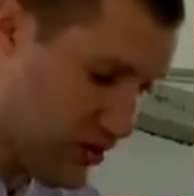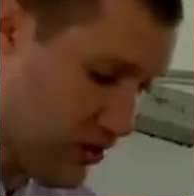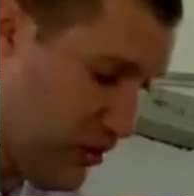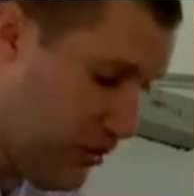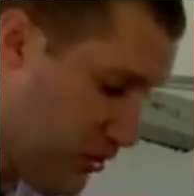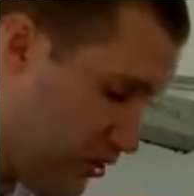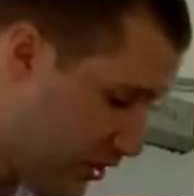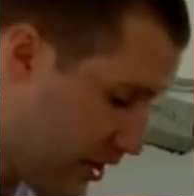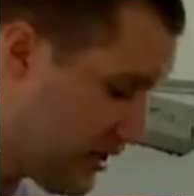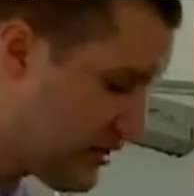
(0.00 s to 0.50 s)
There
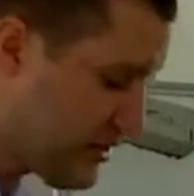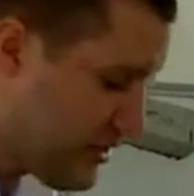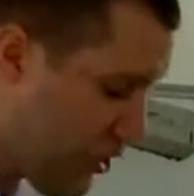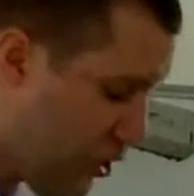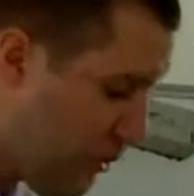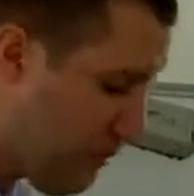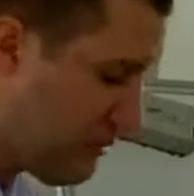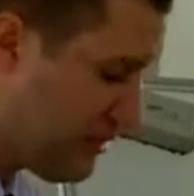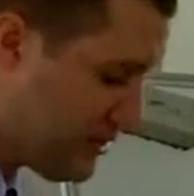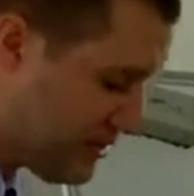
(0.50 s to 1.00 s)
are things
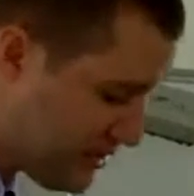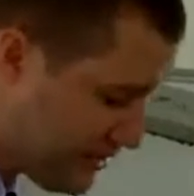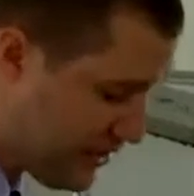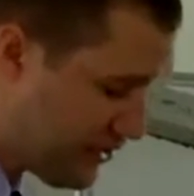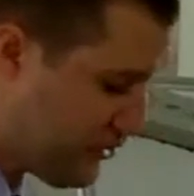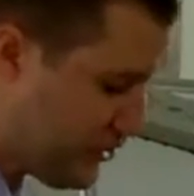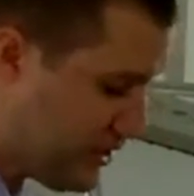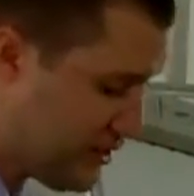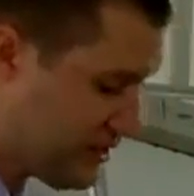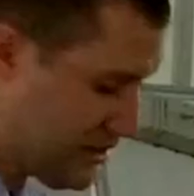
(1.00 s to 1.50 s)
that are
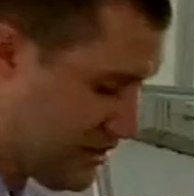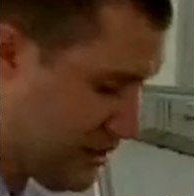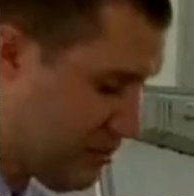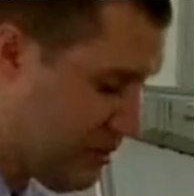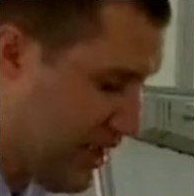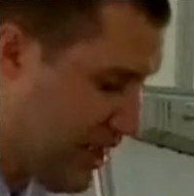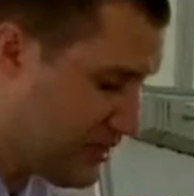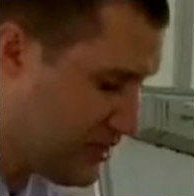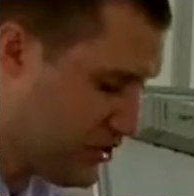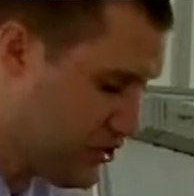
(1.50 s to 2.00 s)
mysterious in the
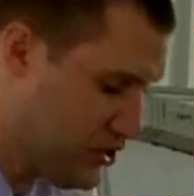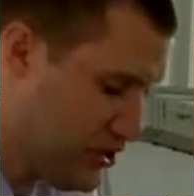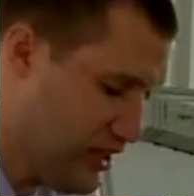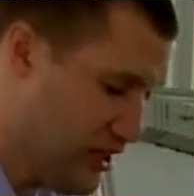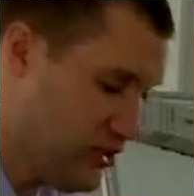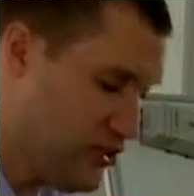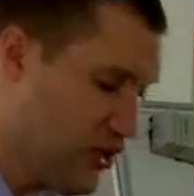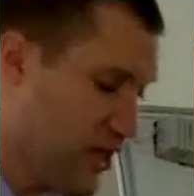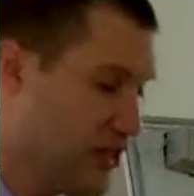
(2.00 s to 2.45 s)
passage here,